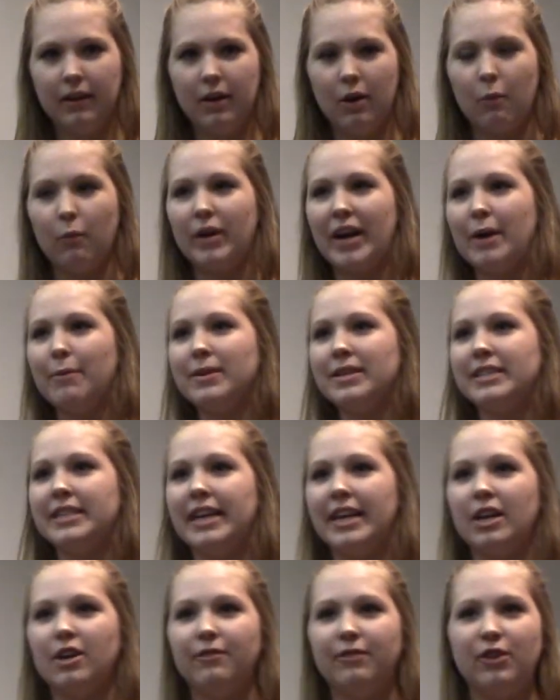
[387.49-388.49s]
When I went
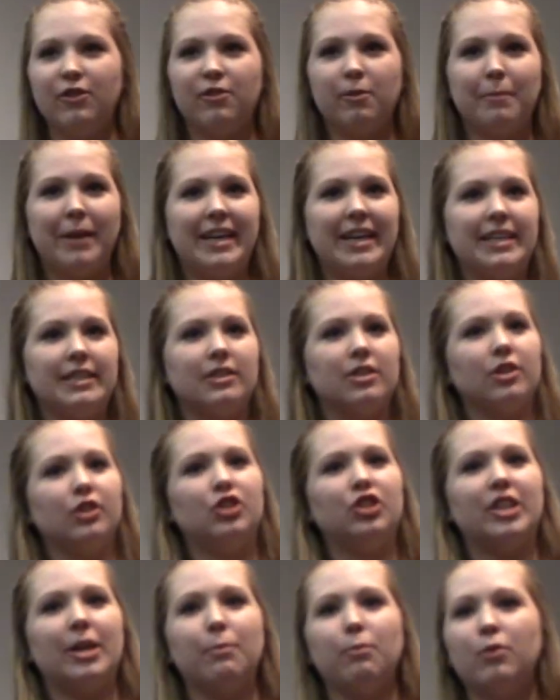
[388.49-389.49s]
to interview for my
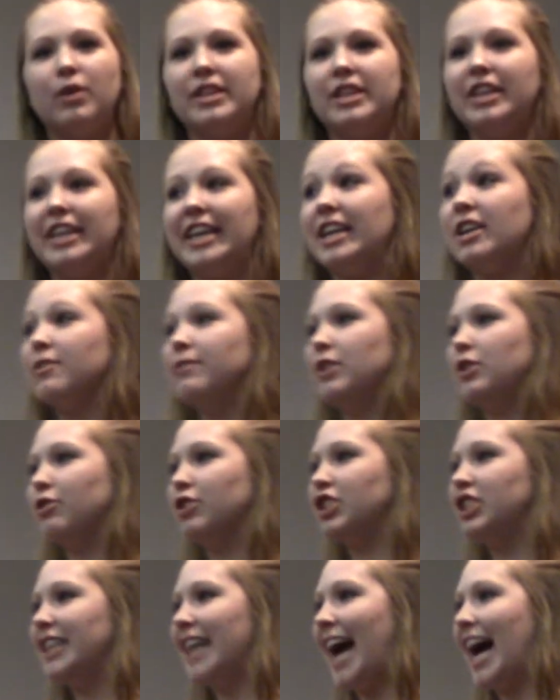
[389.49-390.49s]
internship, one of the
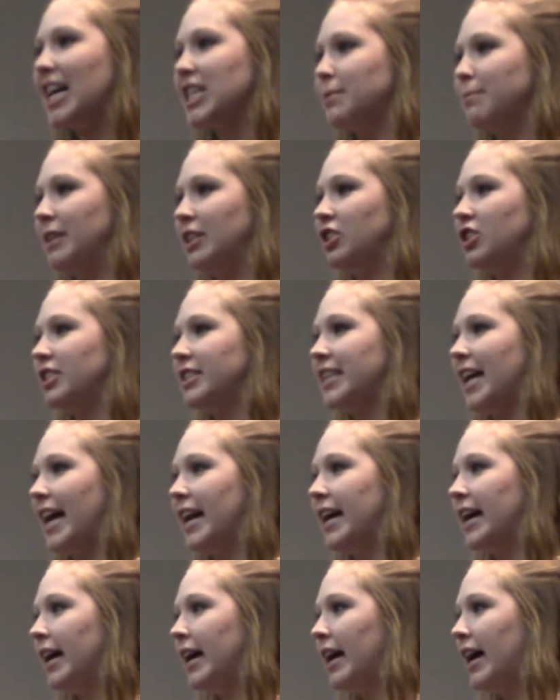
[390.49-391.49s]
interviewers, she asked me, she
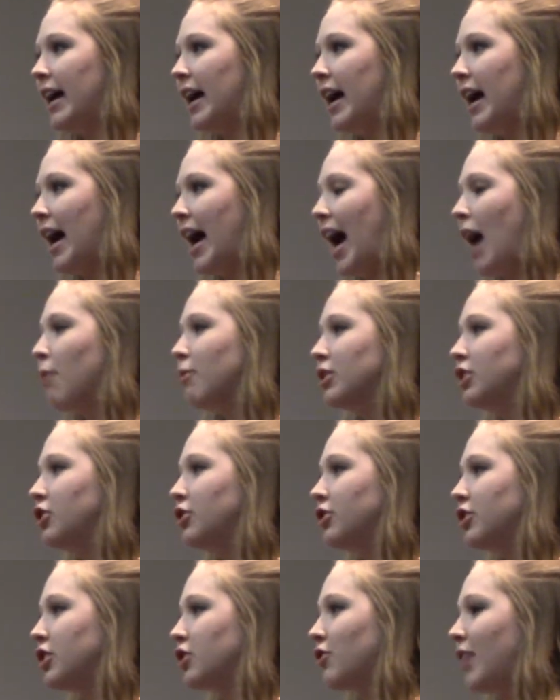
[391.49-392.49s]
said, how would you
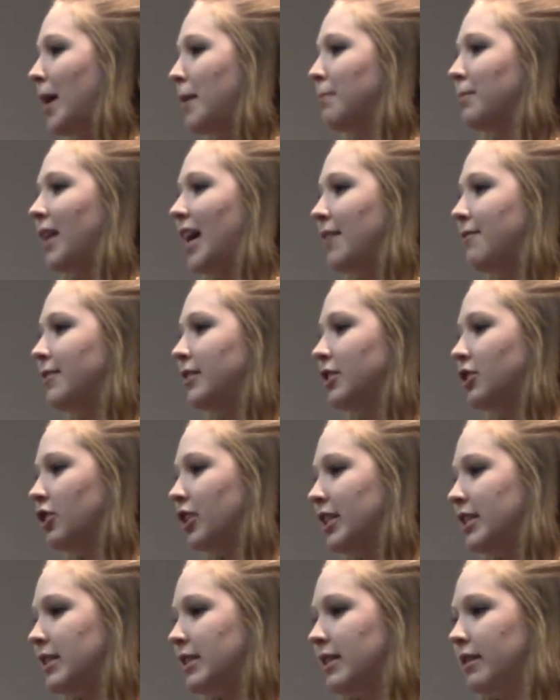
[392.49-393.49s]
describe life
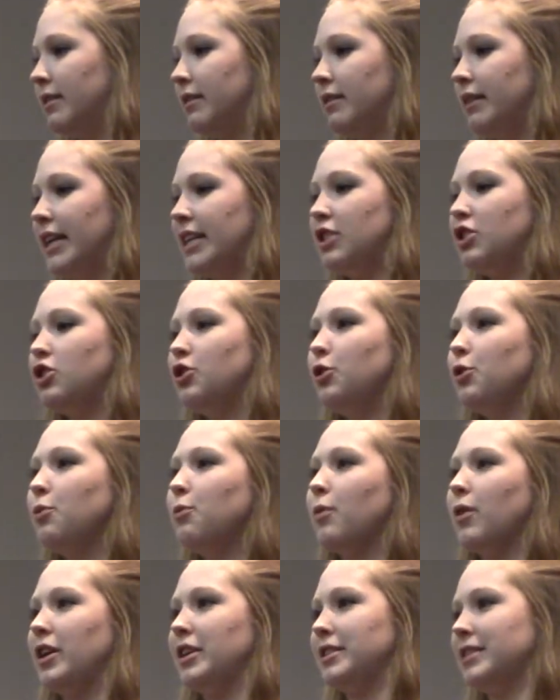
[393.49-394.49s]
insurance in two
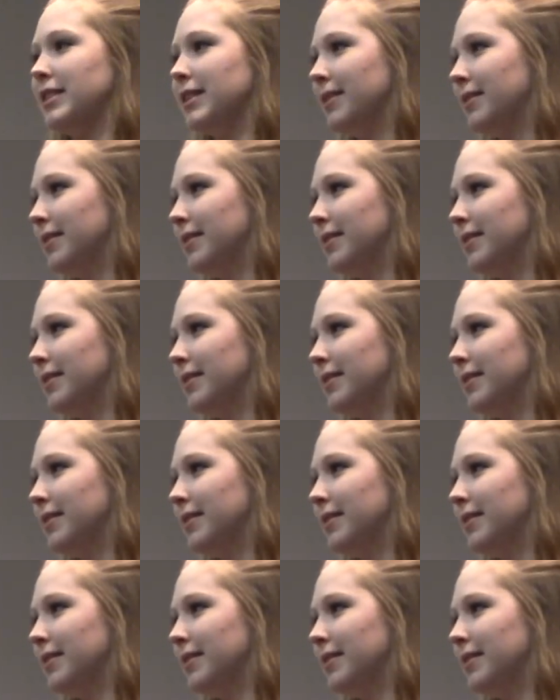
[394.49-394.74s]
words?